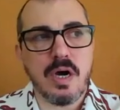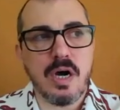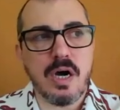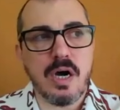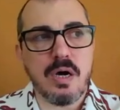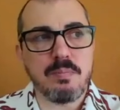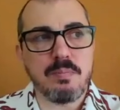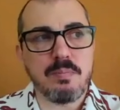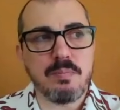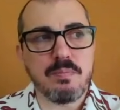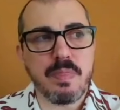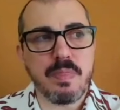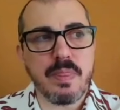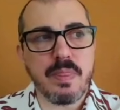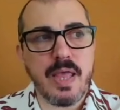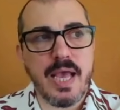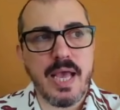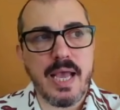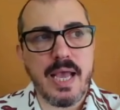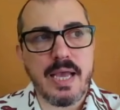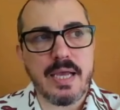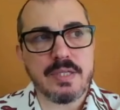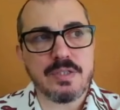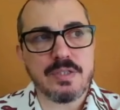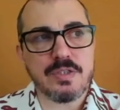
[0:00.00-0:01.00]
Um,
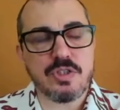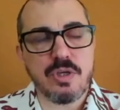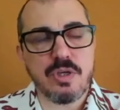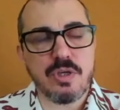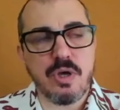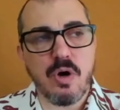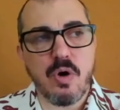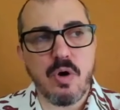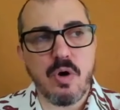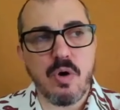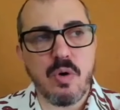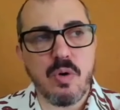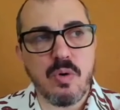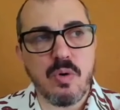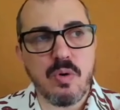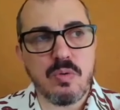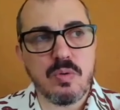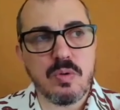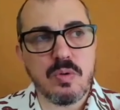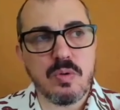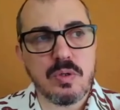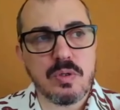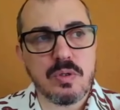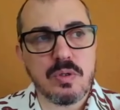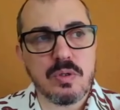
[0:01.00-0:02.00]
and
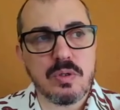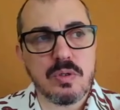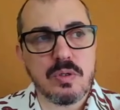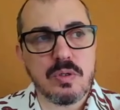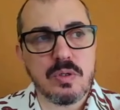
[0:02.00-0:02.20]
so